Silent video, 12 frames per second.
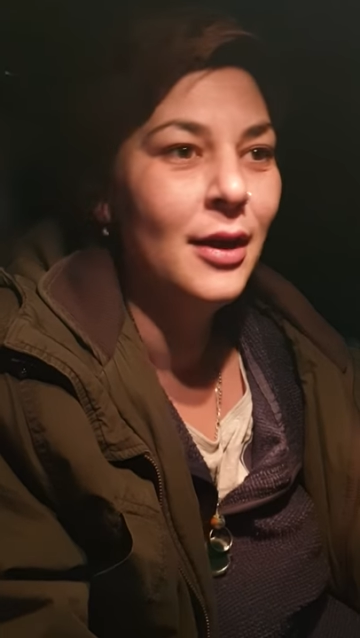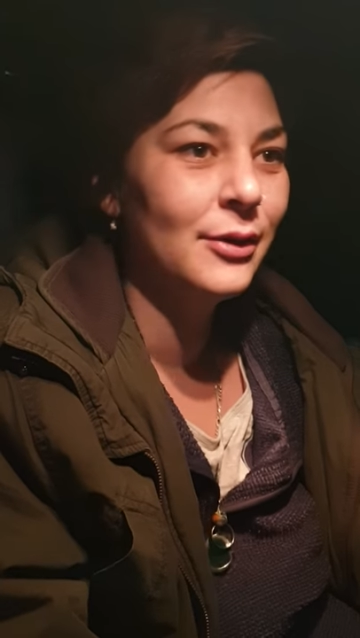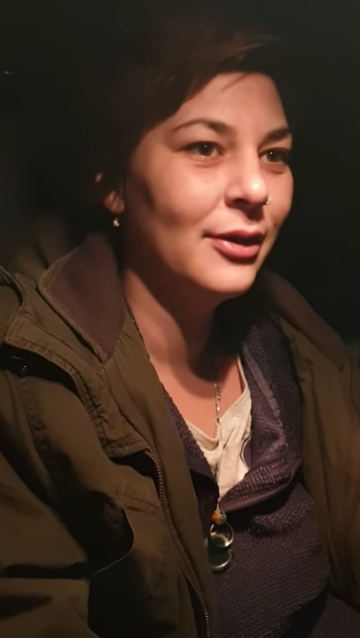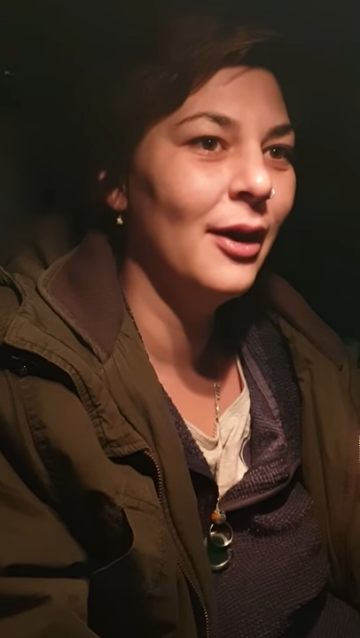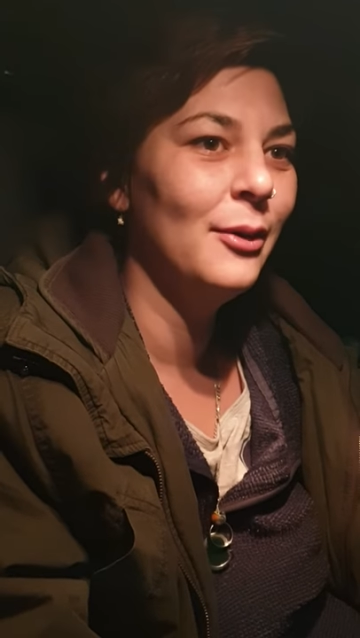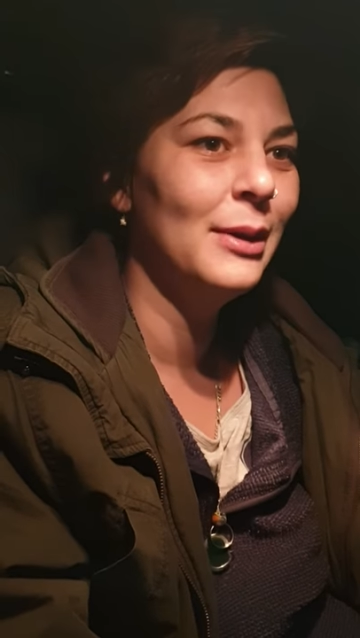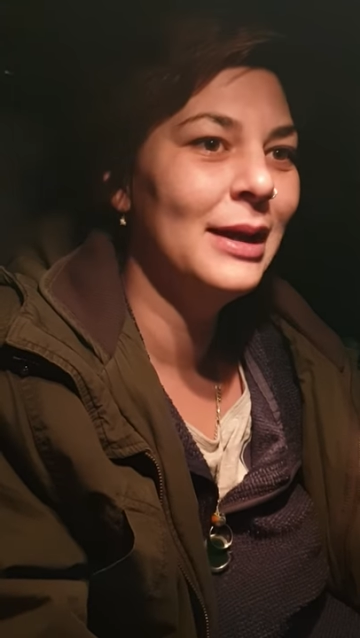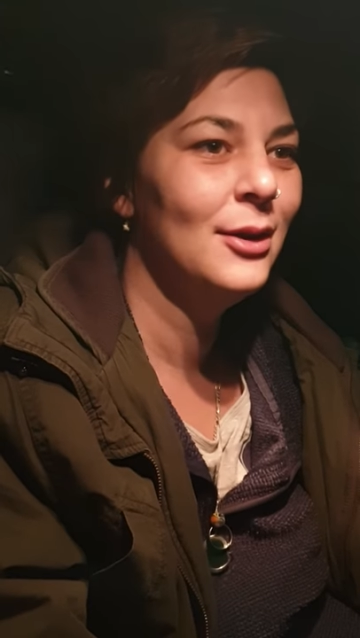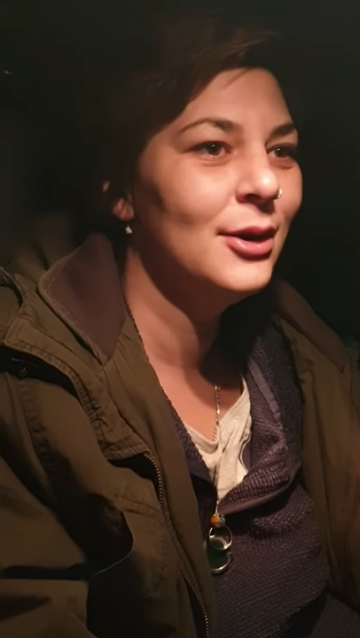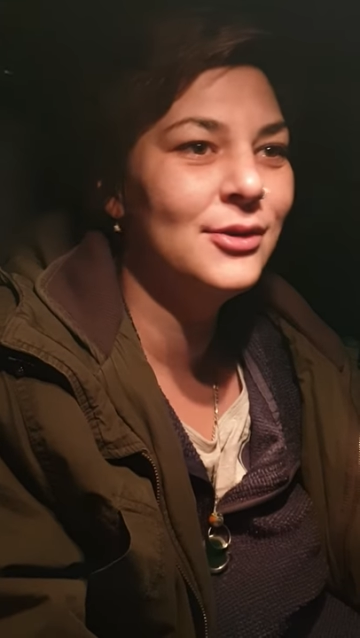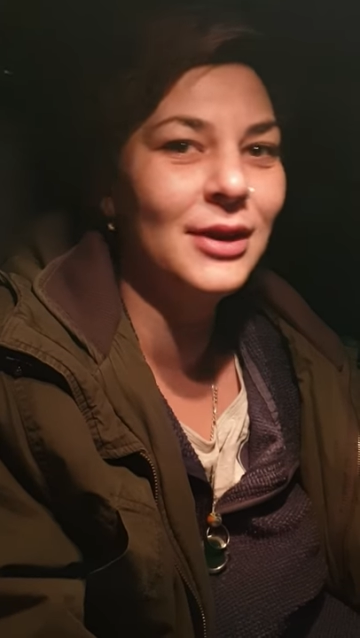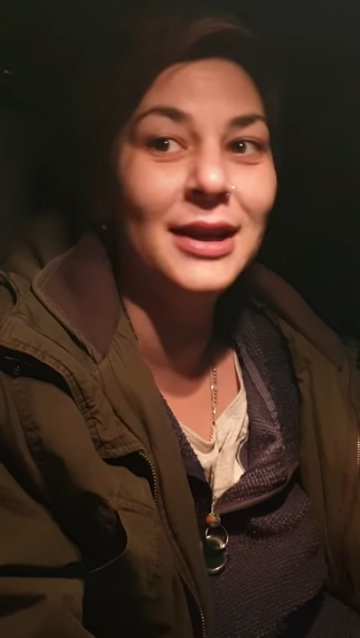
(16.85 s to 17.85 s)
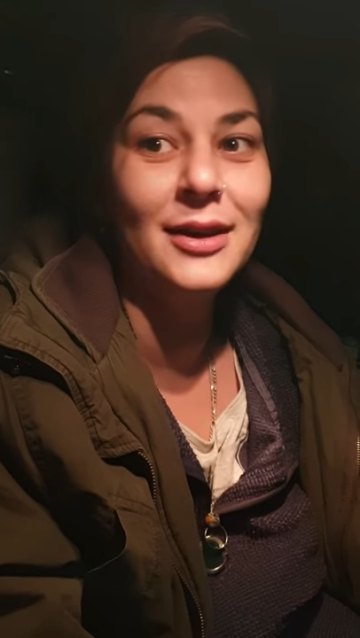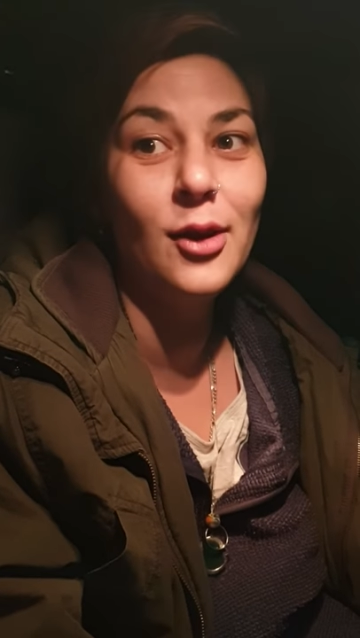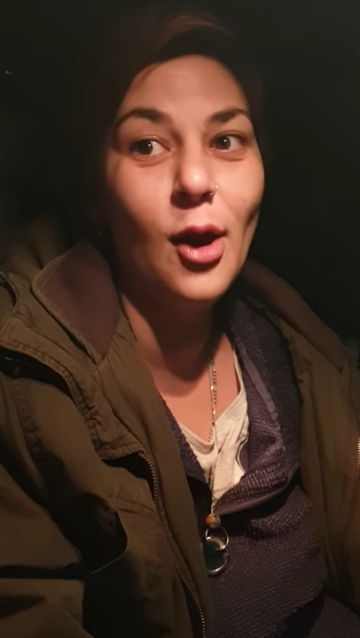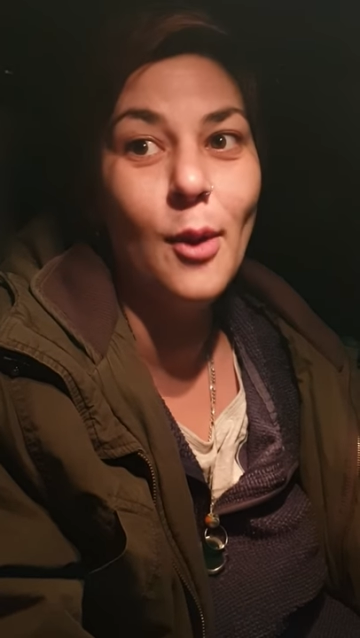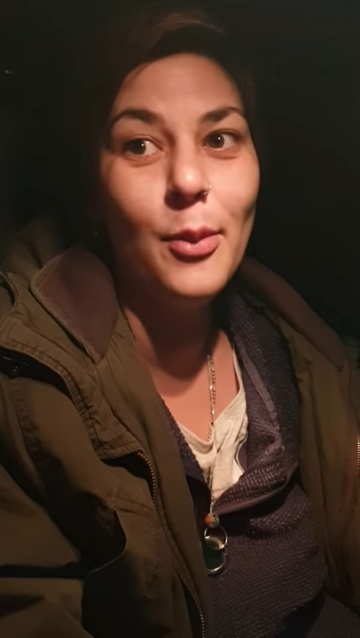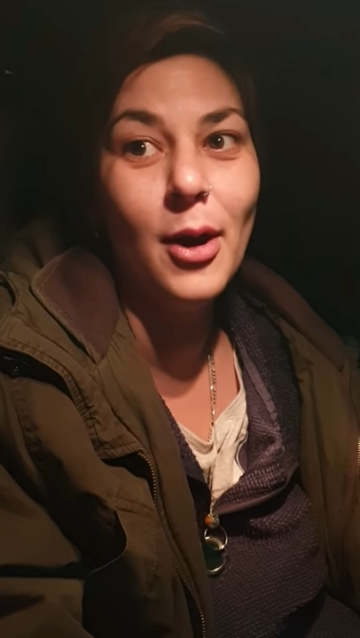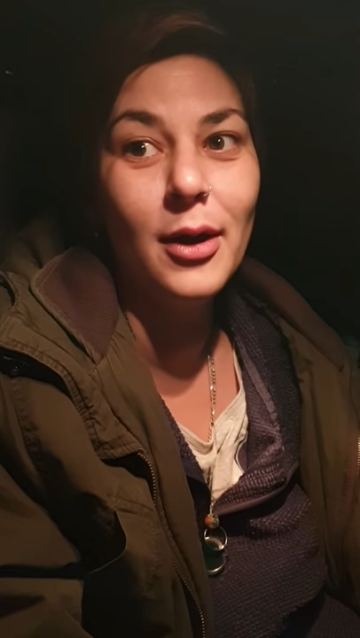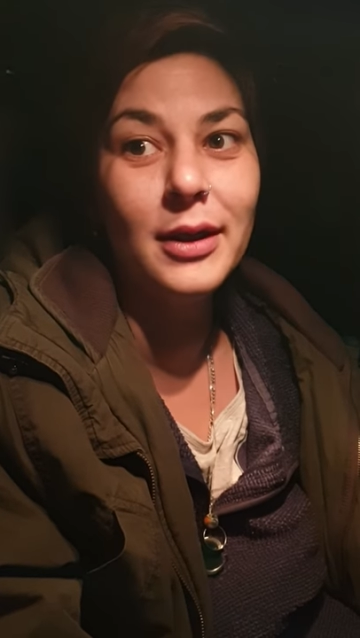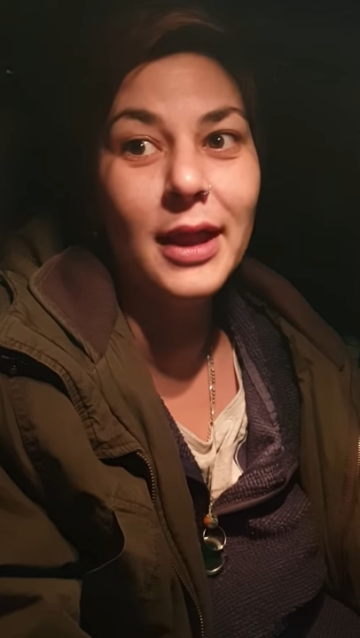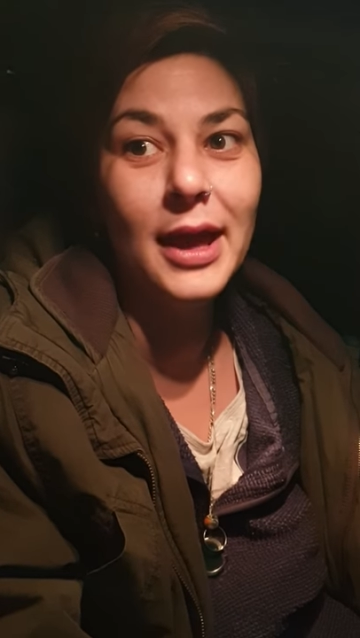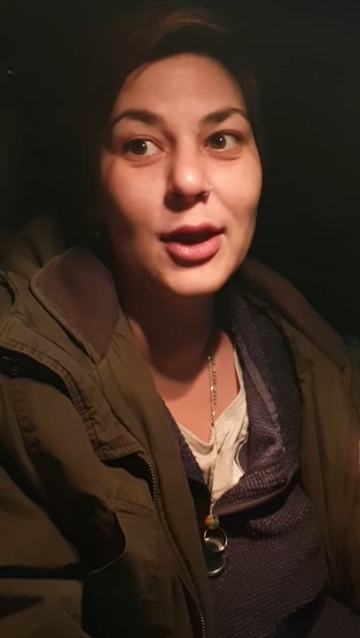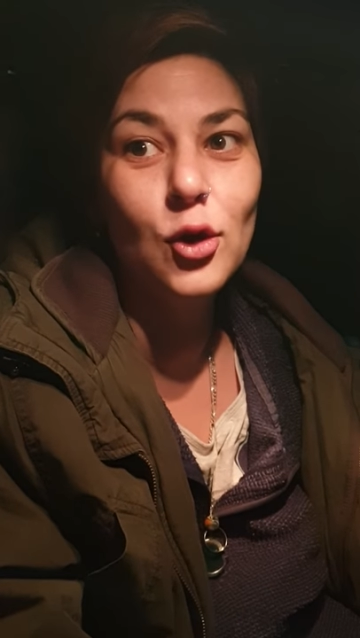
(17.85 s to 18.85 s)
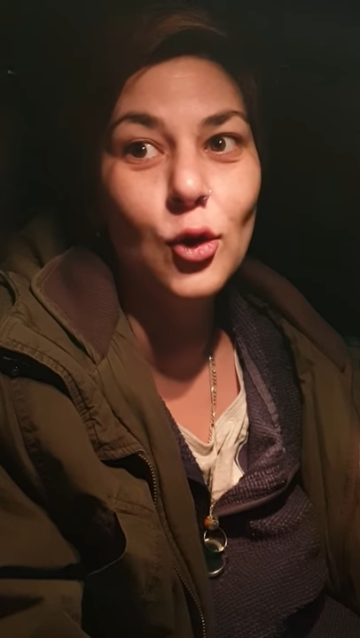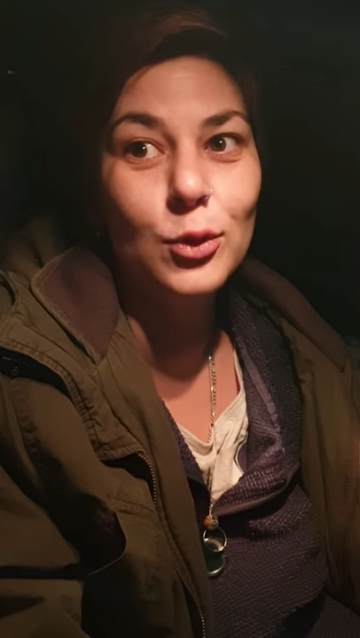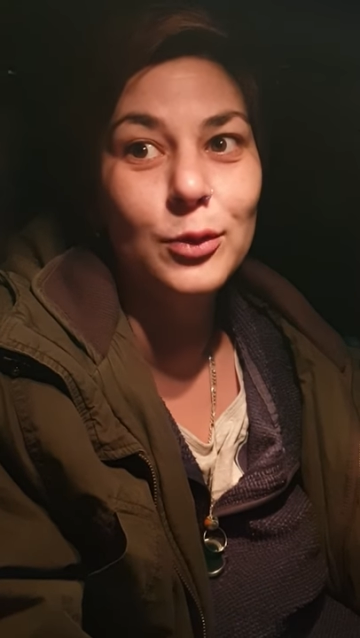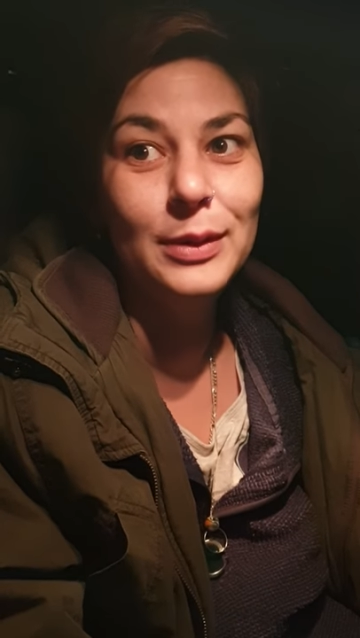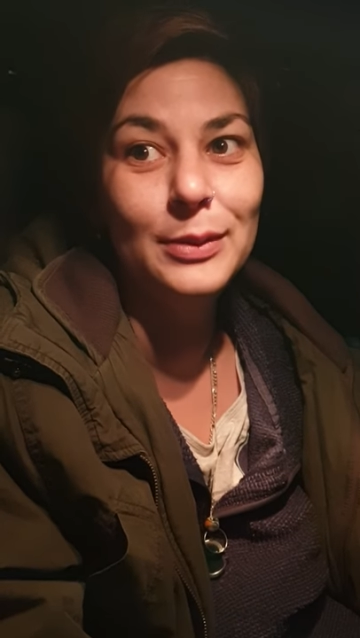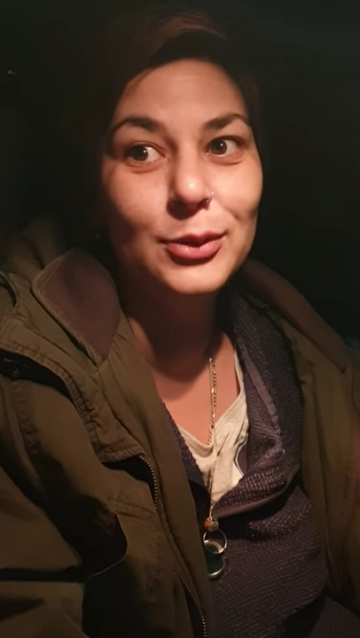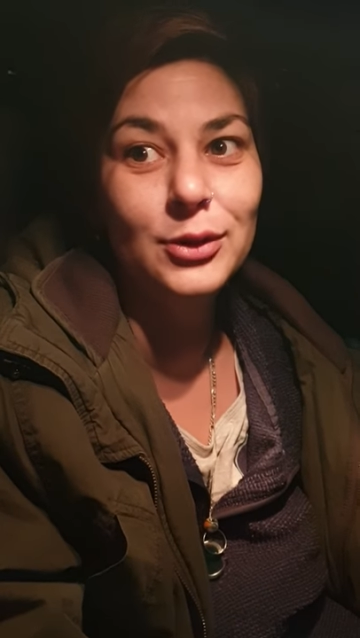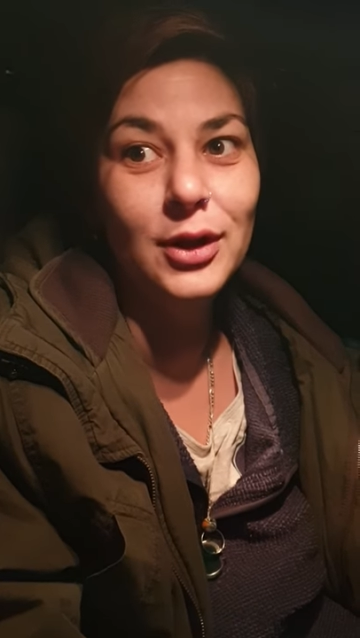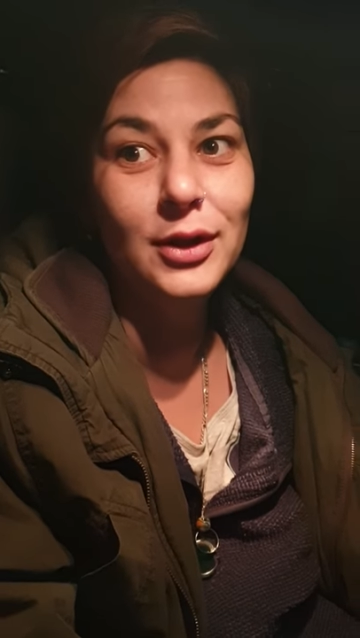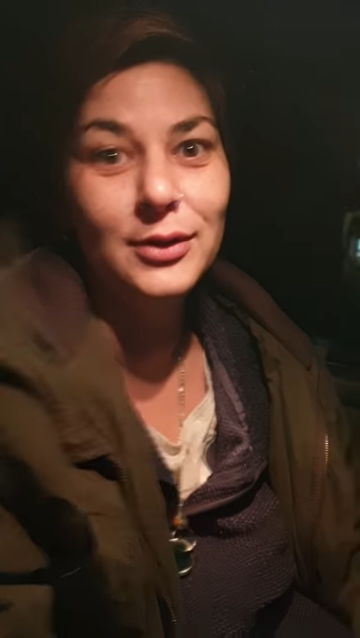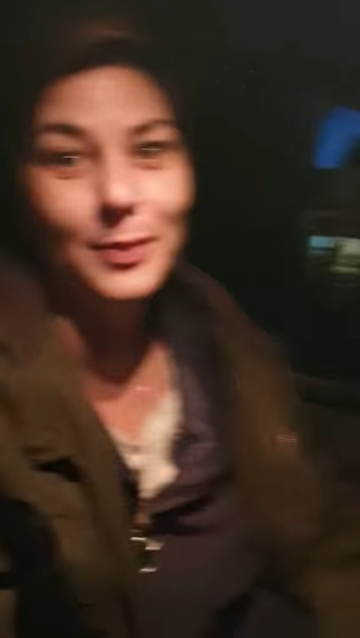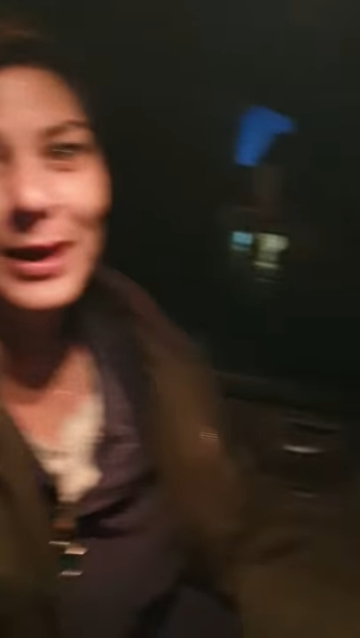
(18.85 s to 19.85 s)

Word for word: So we are loitering in a car park like normal people do to